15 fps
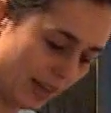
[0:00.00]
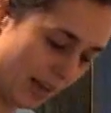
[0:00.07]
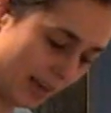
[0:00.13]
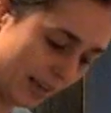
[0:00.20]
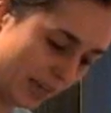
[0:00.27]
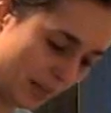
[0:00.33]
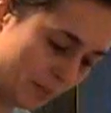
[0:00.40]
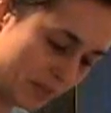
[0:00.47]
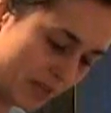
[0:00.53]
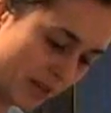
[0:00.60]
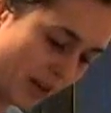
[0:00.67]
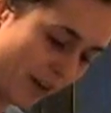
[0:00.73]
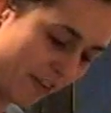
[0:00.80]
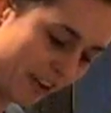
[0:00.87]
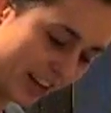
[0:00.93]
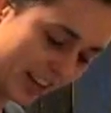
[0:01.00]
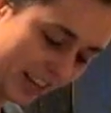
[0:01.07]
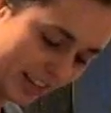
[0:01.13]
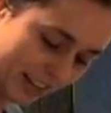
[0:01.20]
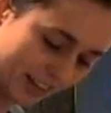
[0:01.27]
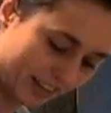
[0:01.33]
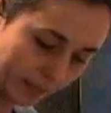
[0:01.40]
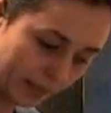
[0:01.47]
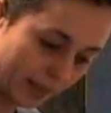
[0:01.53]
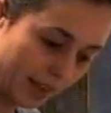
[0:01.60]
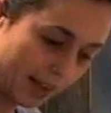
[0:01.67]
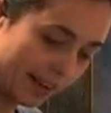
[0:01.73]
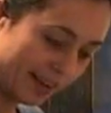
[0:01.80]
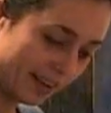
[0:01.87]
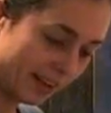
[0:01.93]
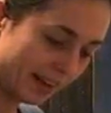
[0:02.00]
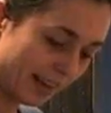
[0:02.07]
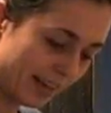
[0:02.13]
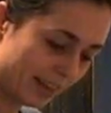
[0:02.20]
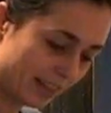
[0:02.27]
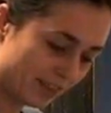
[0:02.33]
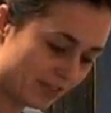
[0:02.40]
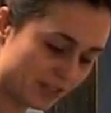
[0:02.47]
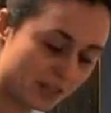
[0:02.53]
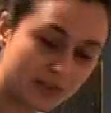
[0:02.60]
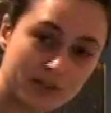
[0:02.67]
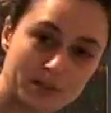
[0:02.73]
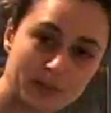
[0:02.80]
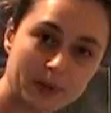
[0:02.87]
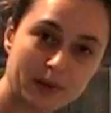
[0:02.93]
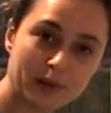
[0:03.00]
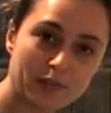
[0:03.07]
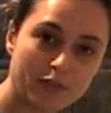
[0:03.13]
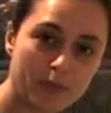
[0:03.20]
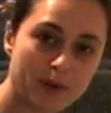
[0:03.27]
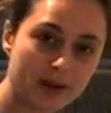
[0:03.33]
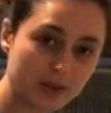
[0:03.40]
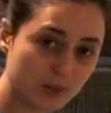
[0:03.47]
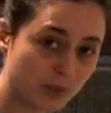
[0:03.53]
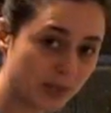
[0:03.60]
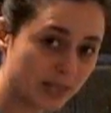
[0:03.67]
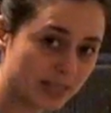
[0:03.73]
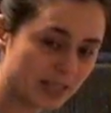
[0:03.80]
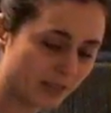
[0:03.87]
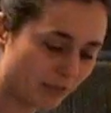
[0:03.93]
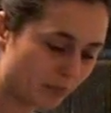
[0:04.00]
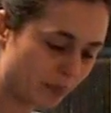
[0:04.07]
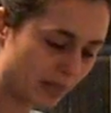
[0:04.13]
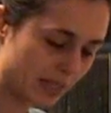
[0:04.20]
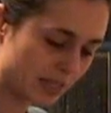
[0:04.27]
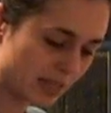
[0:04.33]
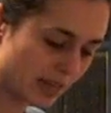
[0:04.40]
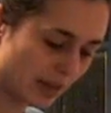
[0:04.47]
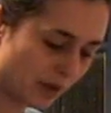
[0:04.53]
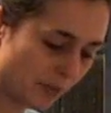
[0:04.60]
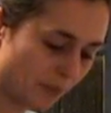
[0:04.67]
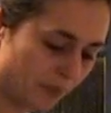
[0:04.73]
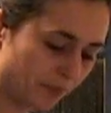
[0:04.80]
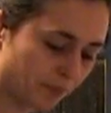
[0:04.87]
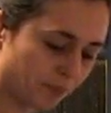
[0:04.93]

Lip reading: and keep stirring. And the risotto's been cooking for about 27 minutes now.